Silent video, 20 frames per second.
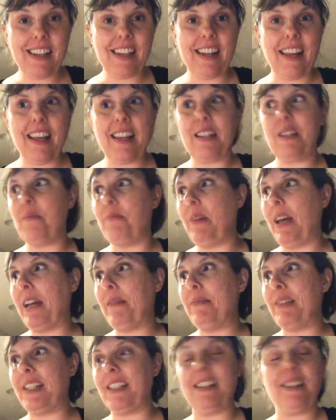and head to
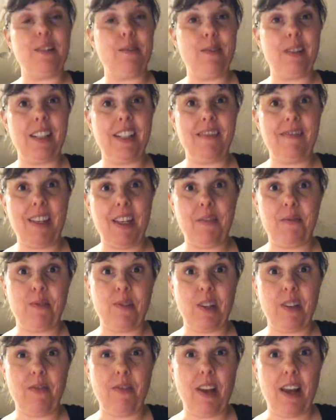bed because it's already
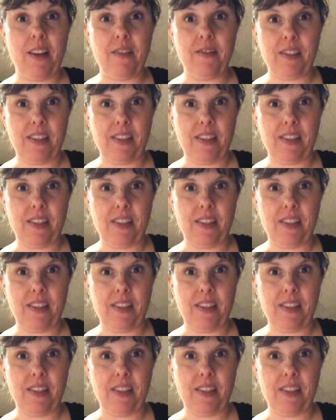10:45,